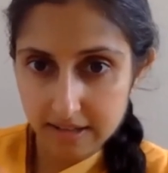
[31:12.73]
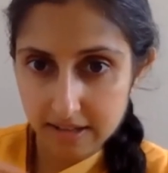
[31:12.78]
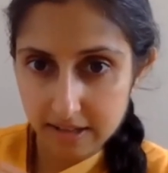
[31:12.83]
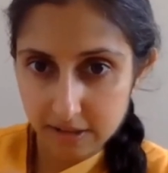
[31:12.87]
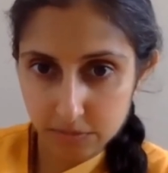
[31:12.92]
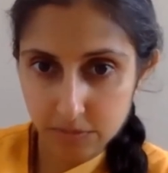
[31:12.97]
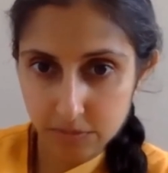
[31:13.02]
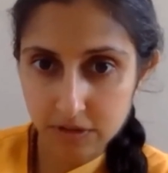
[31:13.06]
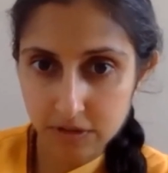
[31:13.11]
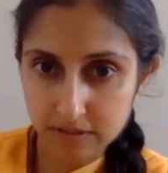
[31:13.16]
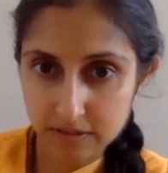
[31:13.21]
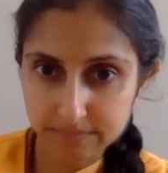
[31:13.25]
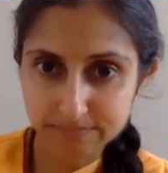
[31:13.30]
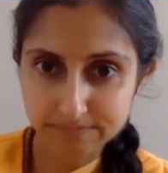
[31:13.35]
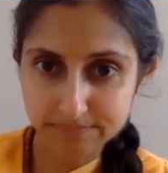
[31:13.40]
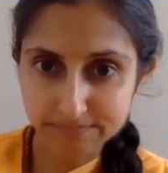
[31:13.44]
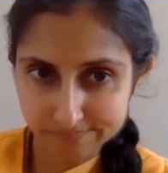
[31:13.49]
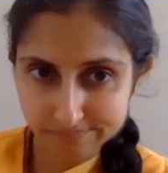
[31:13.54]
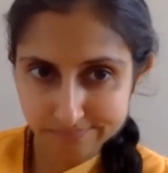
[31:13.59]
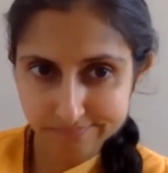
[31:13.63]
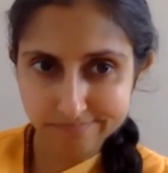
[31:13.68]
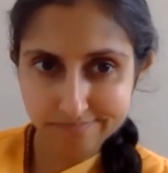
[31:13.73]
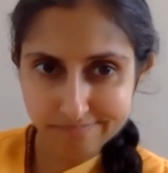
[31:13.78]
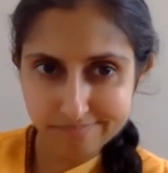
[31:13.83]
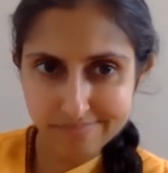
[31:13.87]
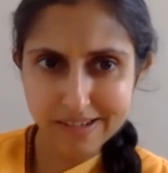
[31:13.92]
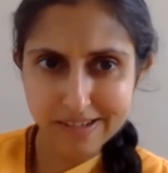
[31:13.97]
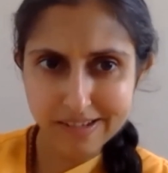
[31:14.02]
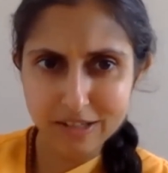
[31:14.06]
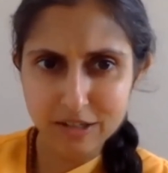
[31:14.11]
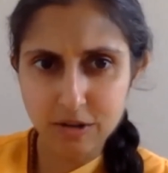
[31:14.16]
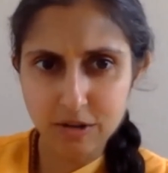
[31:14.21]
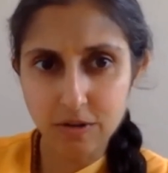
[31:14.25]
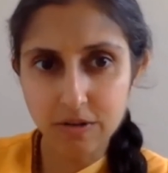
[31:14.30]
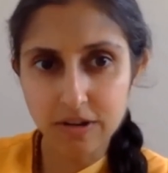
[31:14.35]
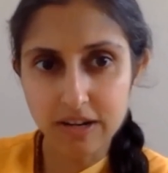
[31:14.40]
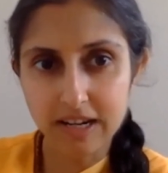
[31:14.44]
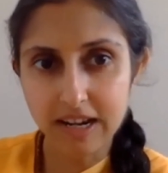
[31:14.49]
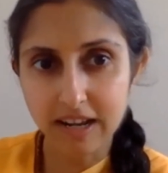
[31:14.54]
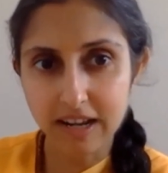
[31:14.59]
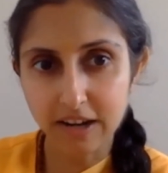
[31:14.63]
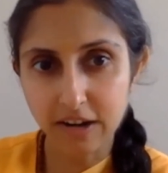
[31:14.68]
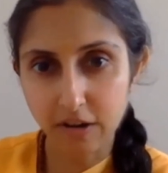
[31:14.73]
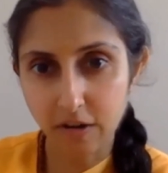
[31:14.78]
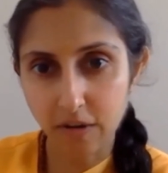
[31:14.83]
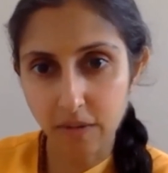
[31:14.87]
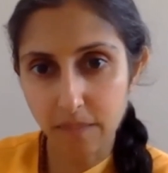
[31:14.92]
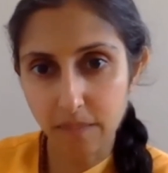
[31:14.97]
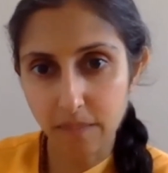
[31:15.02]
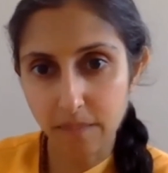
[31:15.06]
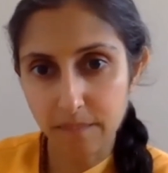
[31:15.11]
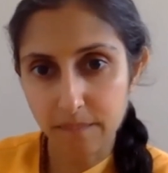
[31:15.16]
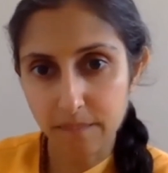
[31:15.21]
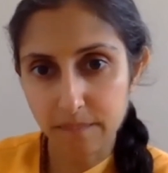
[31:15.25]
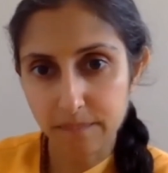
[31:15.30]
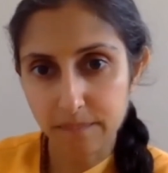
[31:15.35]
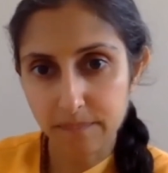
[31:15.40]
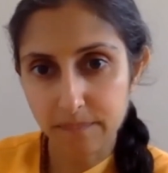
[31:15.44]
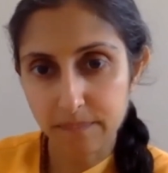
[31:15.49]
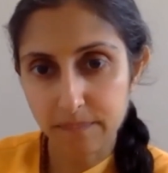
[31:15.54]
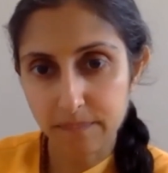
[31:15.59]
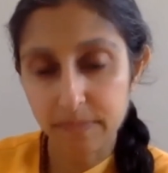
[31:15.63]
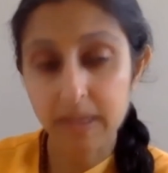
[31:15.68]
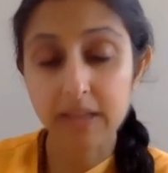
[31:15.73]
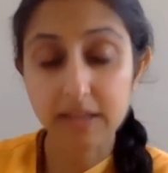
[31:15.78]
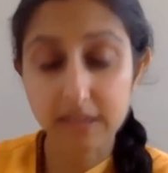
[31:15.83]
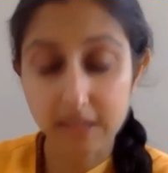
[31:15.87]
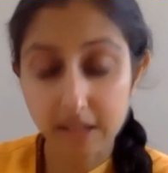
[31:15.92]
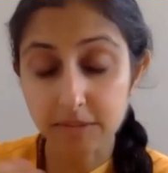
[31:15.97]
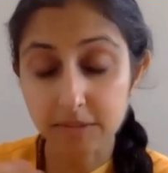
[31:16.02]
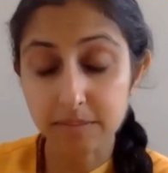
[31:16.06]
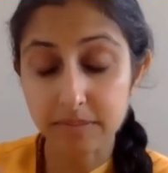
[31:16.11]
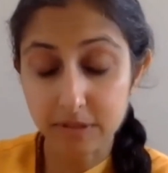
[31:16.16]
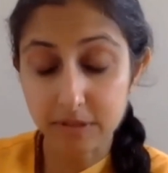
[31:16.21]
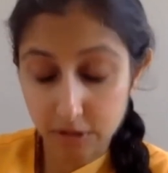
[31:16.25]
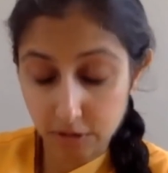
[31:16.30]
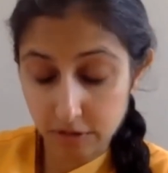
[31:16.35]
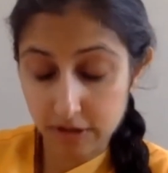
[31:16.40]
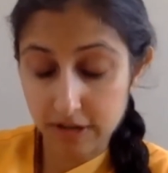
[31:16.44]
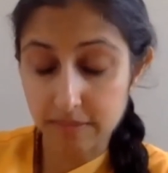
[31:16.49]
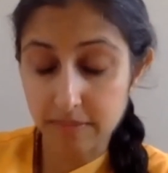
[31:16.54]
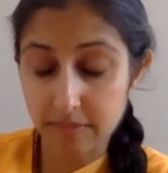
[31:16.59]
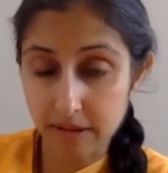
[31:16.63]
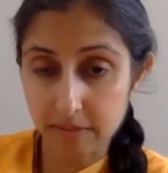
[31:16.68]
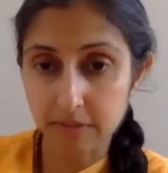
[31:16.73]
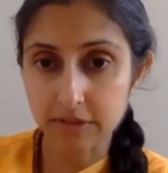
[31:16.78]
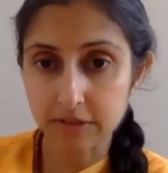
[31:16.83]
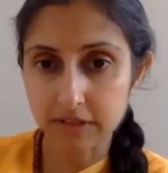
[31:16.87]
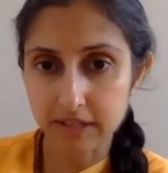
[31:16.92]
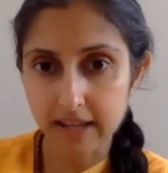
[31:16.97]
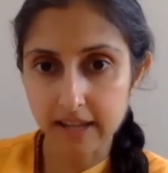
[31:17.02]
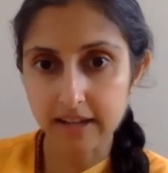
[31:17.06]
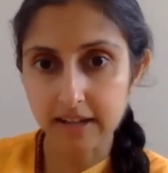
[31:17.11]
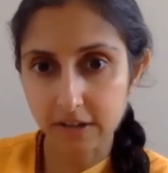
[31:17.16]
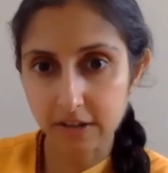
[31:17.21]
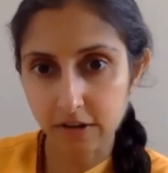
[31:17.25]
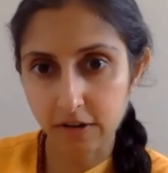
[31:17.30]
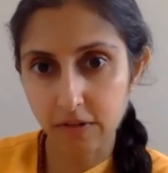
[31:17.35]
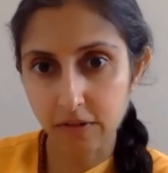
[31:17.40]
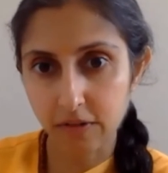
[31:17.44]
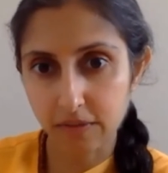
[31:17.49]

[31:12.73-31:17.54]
It will slowly let go. They'll slowly be able to let it go.